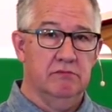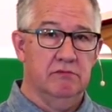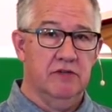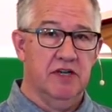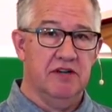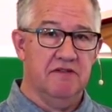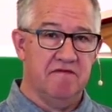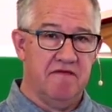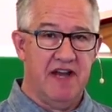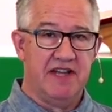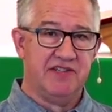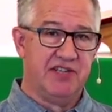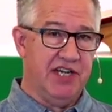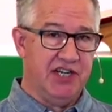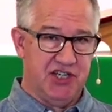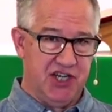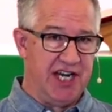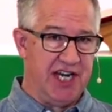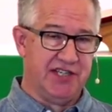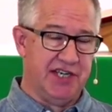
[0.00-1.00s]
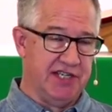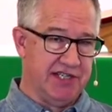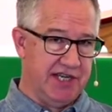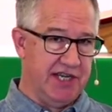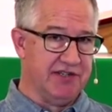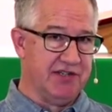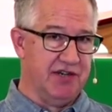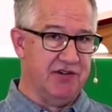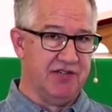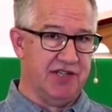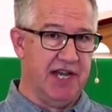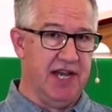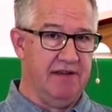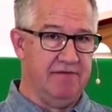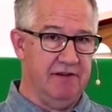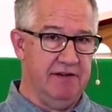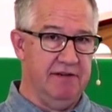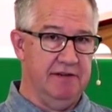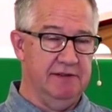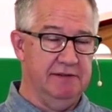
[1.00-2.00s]
confessing Jesus as their
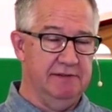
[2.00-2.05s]
Savior.